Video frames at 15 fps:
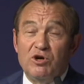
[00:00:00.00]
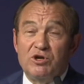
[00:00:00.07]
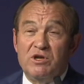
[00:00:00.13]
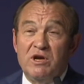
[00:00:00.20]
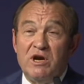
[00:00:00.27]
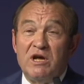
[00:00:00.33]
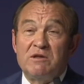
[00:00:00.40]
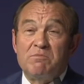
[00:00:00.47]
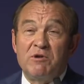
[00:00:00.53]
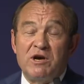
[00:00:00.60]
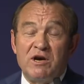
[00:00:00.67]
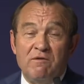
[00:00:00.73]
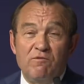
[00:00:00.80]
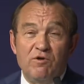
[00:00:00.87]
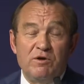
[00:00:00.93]
team
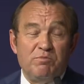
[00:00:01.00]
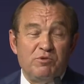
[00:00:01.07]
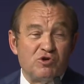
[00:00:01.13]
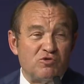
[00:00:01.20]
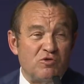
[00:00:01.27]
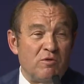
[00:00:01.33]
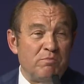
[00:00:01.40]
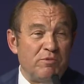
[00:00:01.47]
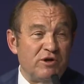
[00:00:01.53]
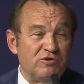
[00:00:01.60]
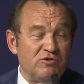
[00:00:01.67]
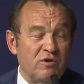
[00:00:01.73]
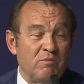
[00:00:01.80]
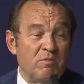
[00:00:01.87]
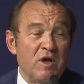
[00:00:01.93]
came to
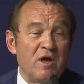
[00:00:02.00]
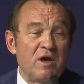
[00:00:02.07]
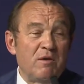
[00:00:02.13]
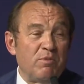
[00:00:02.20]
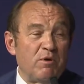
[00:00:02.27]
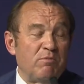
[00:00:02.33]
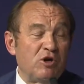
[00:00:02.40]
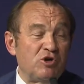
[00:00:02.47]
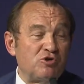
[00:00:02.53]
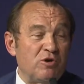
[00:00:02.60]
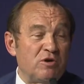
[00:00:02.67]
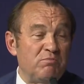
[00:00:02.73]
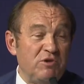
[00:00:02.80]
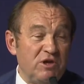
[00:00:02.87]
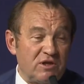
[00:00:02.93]
see me, and he
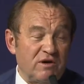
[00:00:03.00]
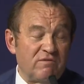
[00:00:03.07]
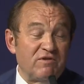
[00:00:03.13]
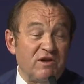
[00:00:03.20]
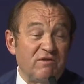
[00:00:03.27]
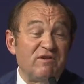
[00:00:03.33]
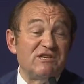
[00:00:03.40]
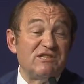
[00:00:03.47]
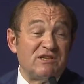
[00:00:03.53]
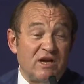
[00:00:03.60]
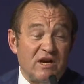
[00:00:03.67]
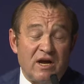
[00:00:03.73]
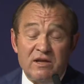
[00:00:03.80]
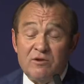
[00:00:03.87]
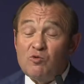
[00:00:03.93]
said,
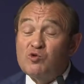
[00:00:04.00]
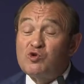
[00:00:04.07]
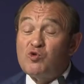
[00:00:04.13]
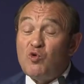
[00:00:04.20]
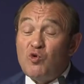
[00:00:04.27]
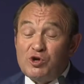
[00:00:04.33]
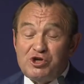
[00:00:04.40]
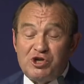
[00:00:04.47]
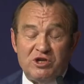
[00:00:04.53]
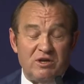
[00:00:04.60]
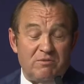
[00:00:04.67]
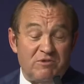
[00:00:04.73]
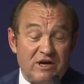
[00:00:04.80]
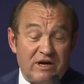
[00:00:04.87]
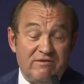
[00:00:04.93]
"Thank you for this
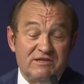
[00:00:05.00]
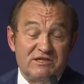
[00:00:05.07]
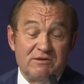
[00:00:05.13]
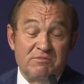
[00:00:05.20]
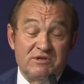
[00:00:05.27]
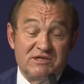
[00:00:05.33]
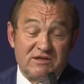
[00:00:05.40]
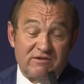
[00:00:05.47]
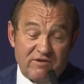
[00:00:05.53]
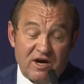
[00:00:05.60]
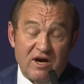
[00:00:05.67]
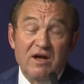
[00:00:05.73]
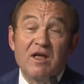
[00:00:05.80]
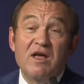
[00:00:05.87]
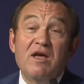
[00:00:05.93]
beautiful Moscow.
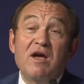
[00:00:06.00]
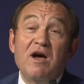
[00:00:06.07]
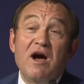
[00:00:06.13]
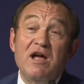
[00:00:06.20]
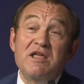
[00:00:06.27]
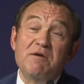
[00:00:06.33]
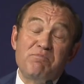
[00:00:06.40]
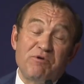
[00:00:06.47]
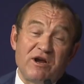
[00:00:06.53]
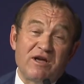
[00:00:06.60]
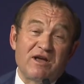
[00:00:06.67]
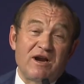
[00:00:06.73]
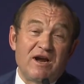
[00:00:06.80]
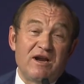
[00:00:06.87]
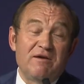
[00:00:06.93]
It doesn't
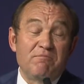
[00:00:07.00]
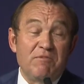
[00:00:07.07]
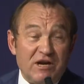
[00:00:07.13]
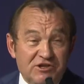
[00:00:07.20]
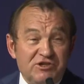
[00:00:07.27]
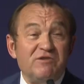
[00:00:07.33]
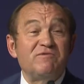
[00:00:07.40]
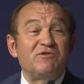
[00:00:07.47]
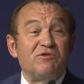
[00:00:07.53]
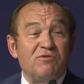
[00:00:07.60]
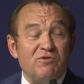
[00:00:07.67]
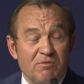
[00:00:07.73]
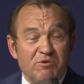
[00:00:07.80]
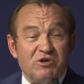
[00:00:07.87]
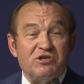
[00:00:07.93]
matter for me
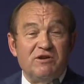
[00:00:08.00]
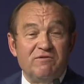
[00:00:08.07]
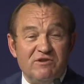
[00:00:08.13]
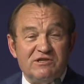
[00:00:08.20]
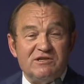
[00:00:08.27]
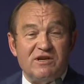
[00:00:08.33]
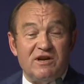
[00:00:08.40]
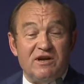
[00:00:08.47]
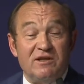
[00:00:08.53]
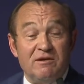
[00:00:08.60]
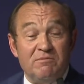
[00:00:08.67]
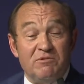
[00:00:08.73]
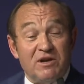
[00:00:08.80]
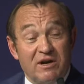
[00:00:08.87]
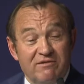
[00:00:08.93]
whether we win
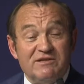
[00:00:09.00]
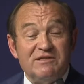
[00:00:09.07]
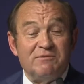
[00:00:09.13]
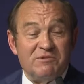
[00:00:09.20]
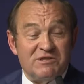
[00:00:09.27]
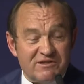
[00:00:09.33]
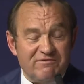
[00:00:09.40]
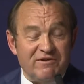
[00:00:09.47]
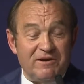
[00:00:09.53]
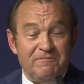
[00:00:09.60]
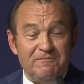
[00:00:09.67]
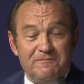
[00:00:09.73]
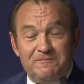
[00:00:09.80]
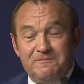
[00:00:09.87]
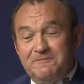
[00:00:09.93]
or lose, but we'll
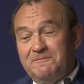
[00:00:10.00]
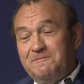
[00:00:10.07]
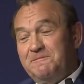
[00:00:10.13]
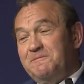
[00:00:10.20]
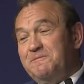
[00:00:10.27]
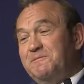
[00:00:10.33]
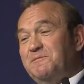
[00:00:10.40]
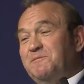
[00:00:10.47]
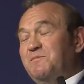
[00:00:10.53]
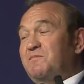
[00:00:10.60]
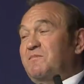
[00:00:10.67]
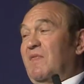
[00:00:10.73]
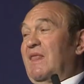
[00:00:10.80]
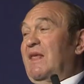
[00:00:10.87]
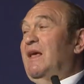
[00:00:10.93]
go
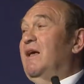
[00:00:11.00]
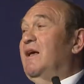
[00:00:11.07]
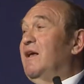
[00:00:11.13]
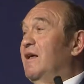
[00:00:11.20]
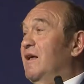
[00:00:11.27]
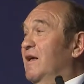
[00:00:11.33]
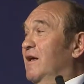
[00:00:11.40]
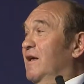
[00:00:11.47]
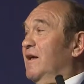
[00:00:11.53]
to the restaurant on